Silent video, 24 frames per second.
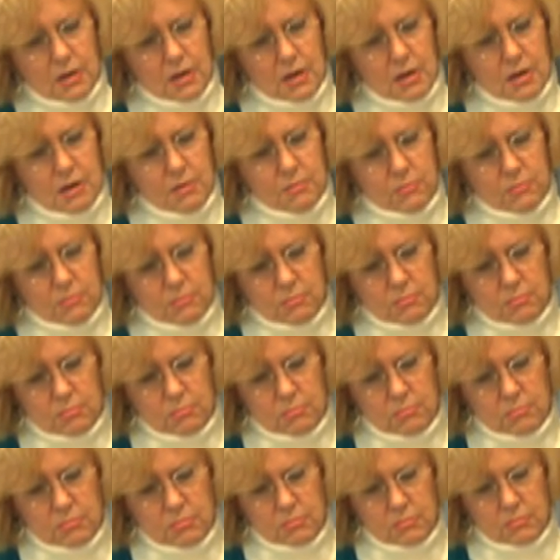um,
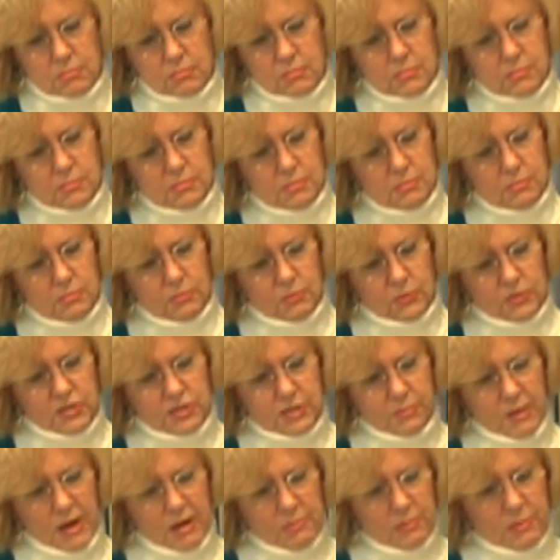which
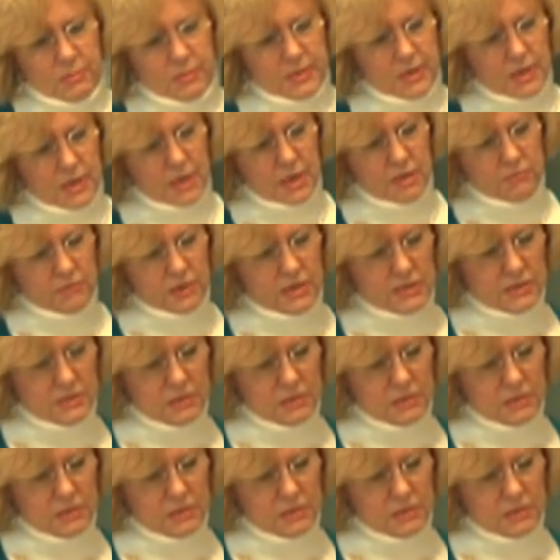I probably can't write